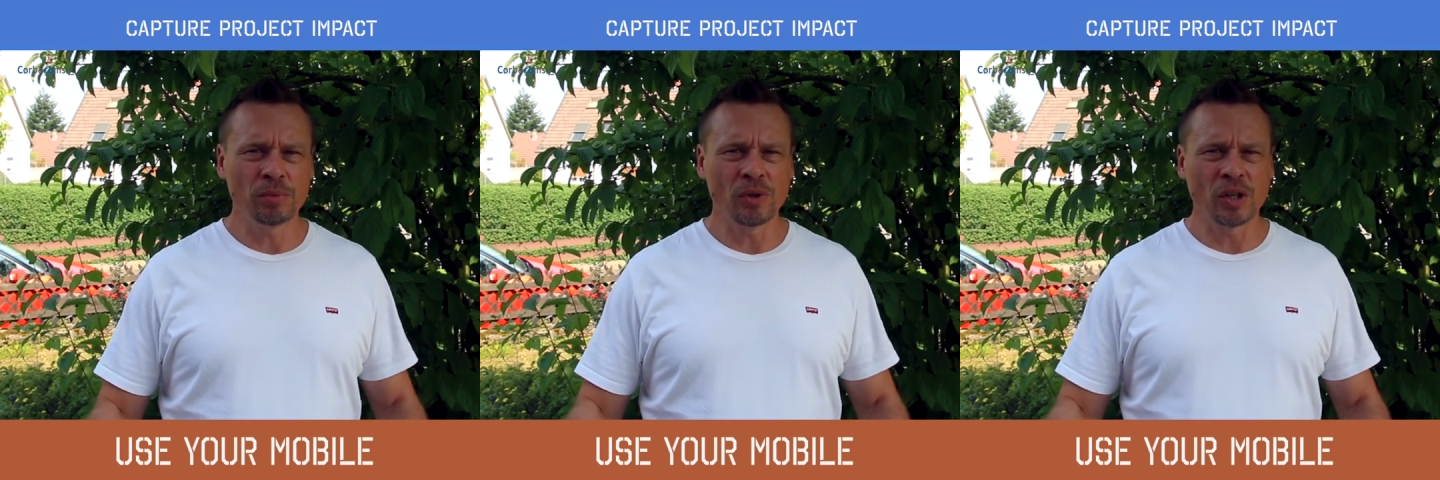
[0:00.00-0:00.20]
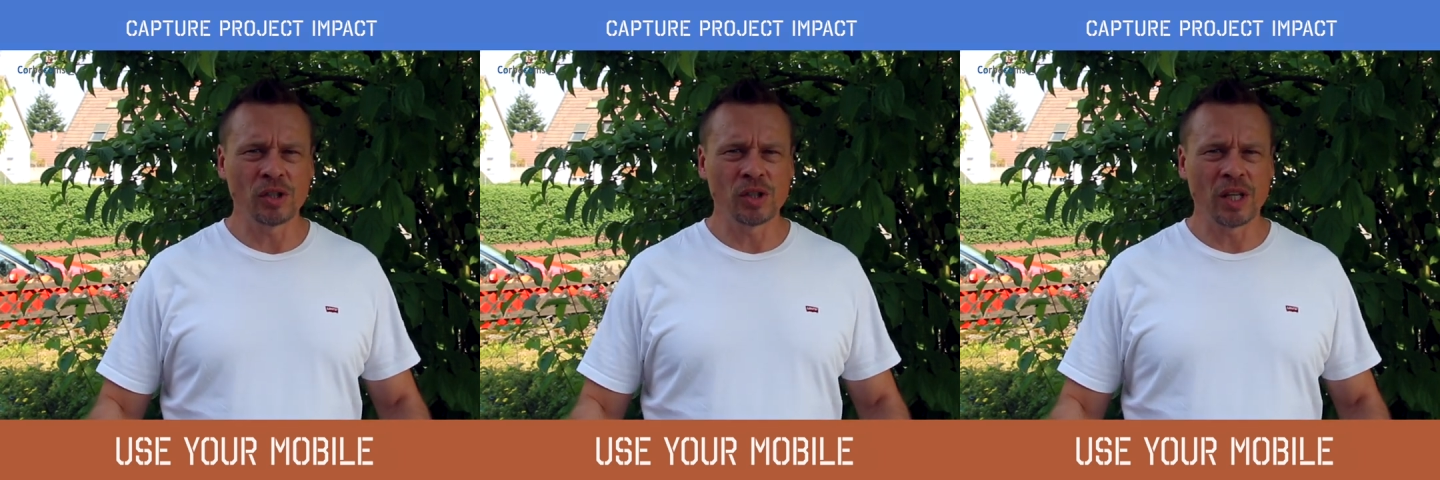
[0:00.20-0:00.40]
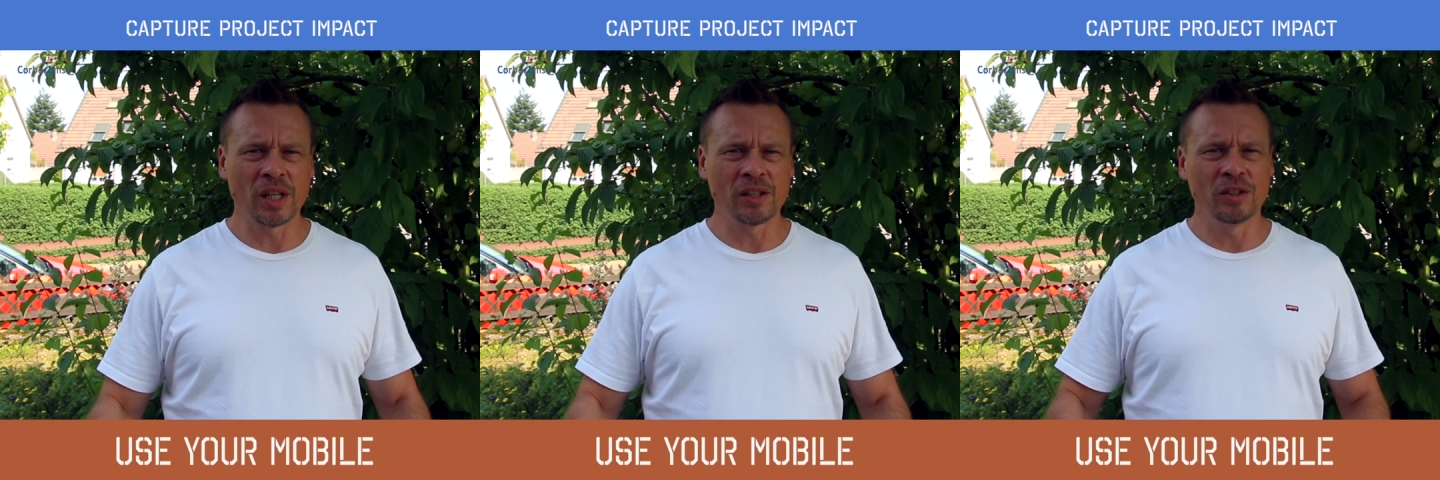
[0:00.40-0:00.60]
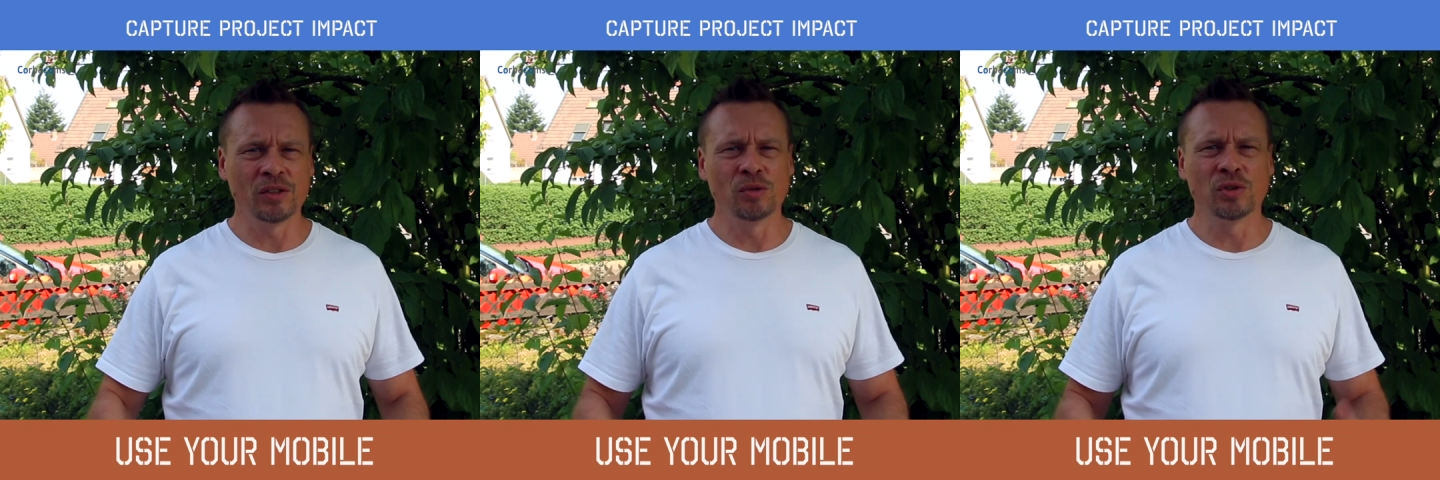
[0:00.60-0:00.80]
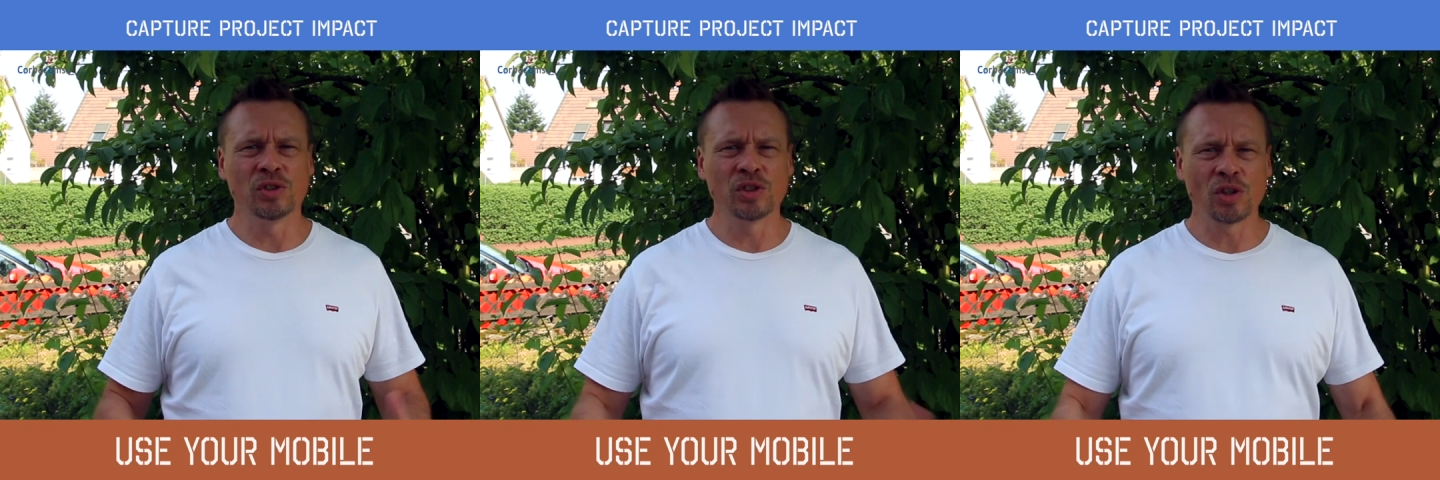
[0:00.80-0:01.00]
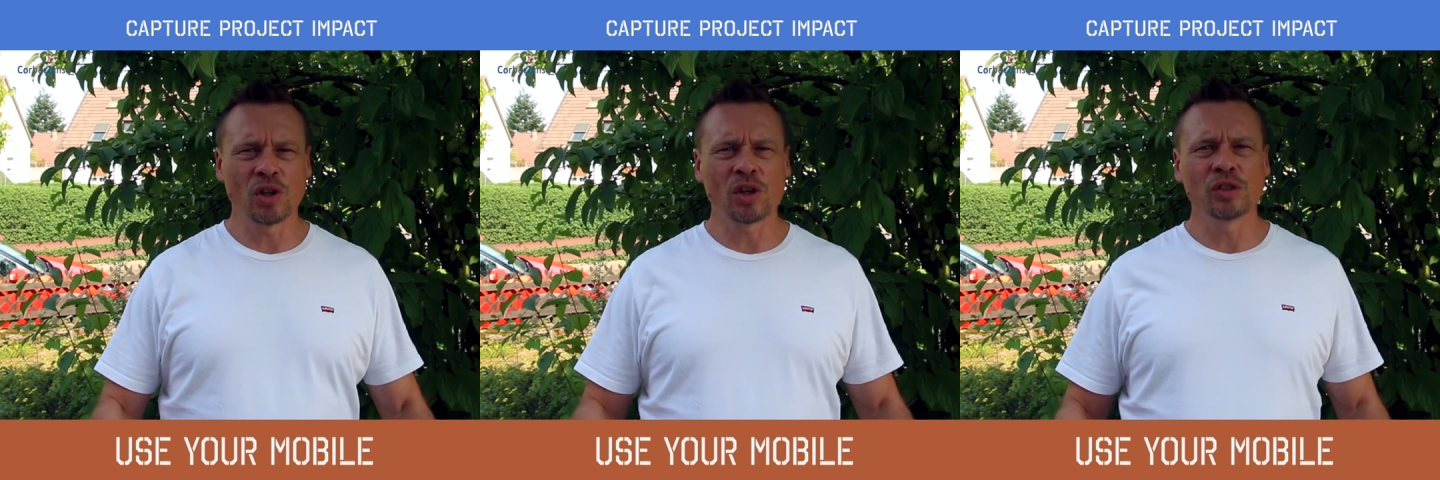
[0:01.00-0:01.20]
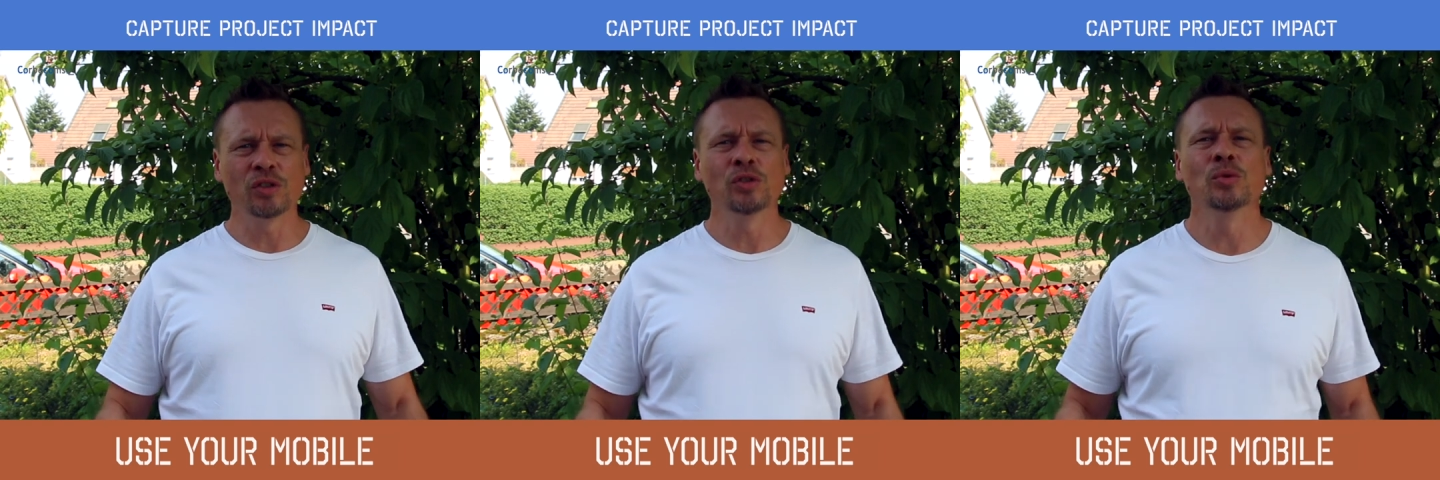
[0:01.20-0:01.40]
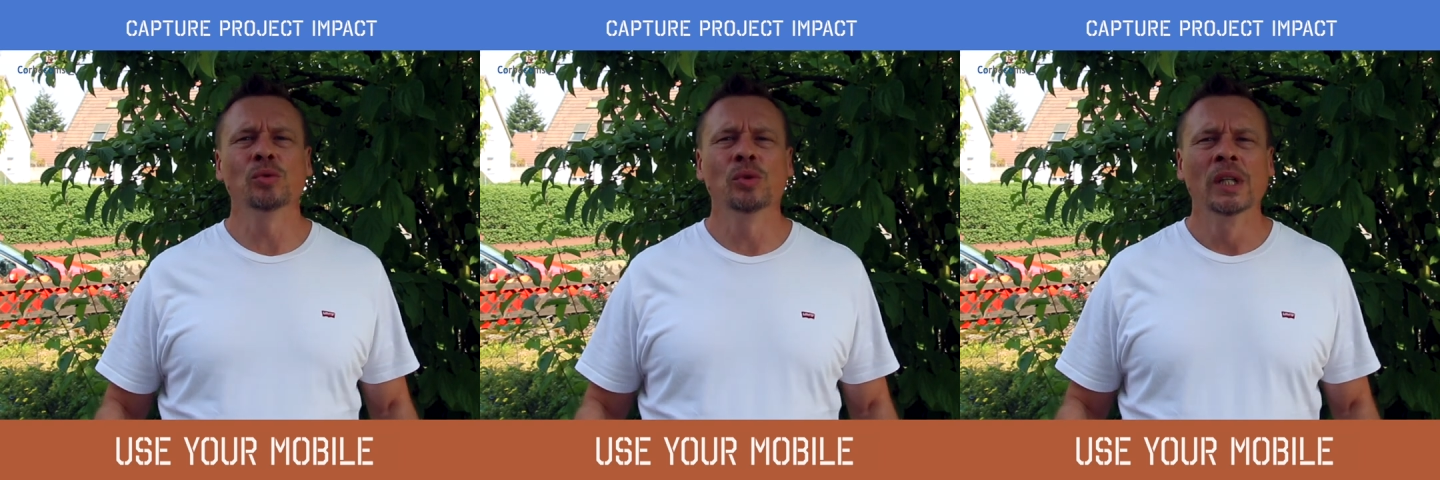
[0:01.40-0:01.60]
project and you start
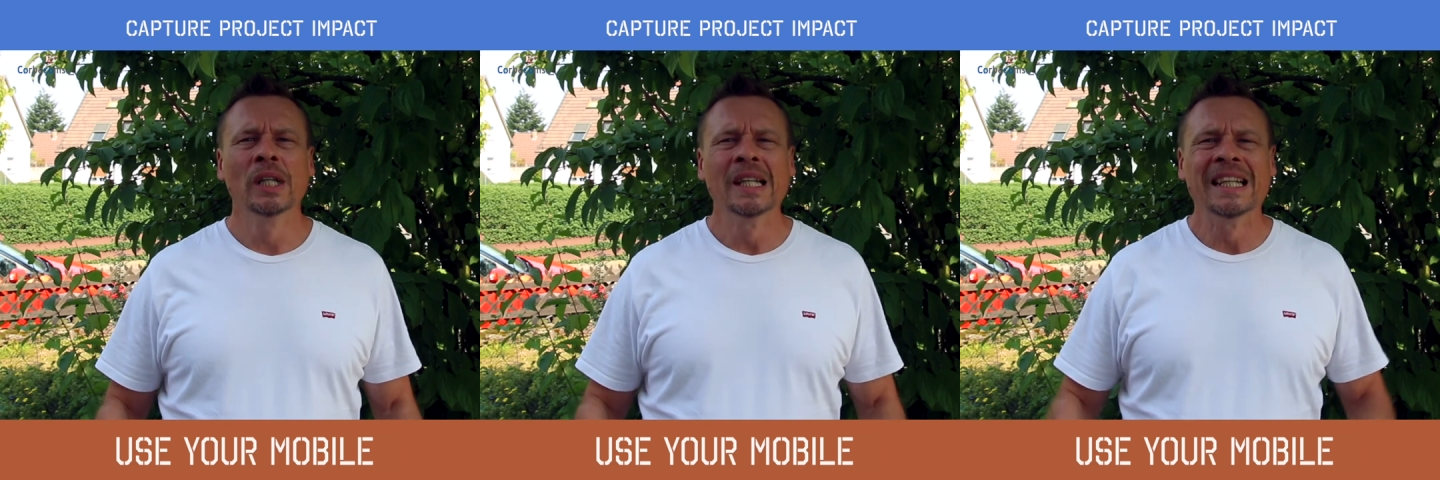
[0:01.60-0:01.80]
new,